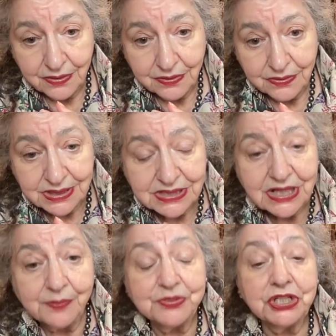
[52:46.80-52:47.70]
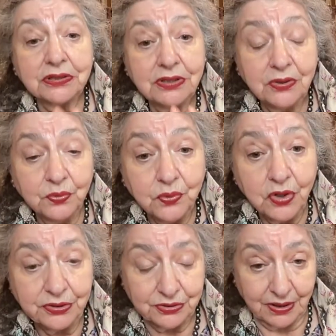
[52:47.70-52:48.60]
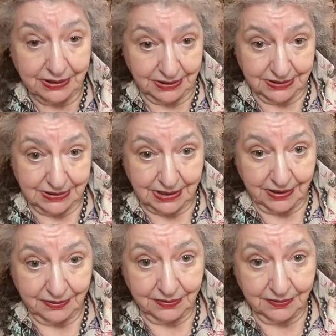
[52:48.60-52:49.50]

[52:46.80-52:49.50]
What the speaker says: the subject you want to understand.